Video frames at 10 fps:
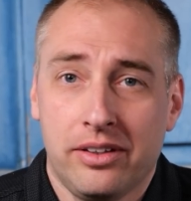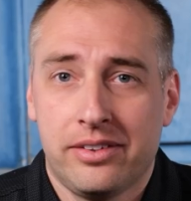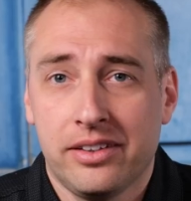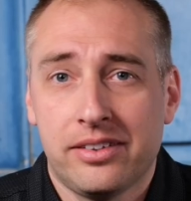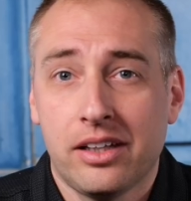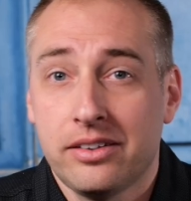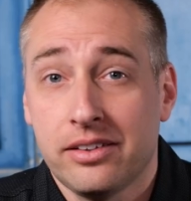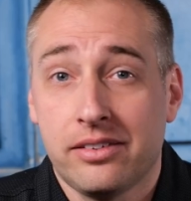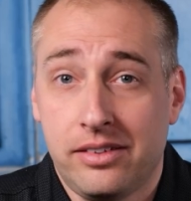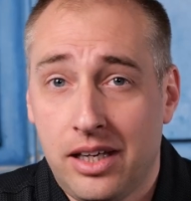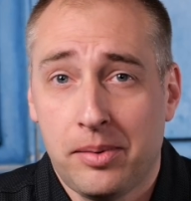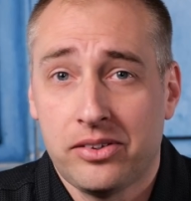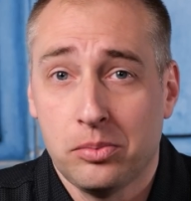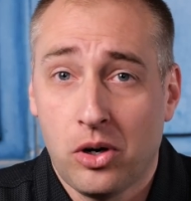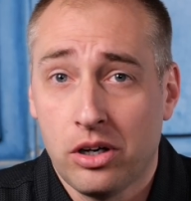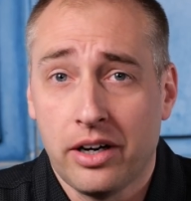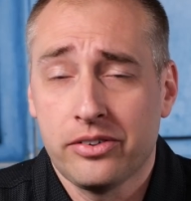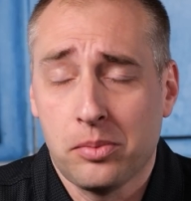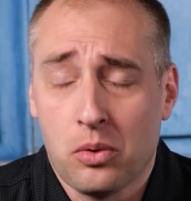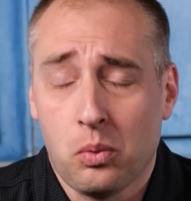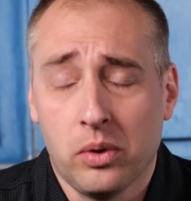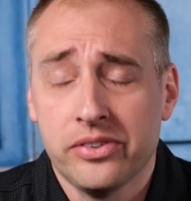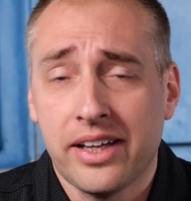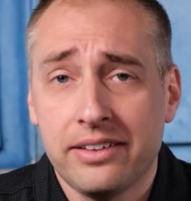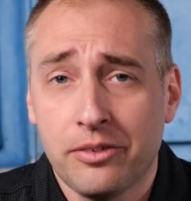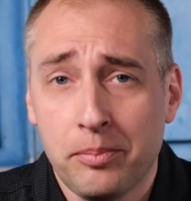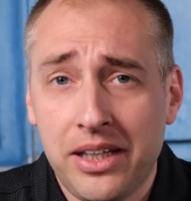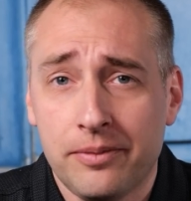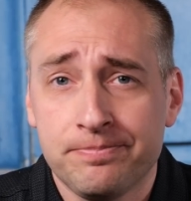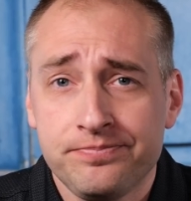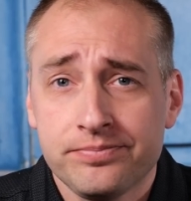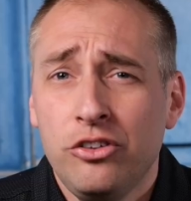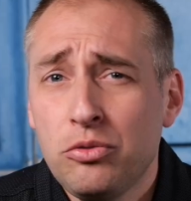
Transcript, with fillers: this thing says it's DMSMR or SMR, what does that even mean?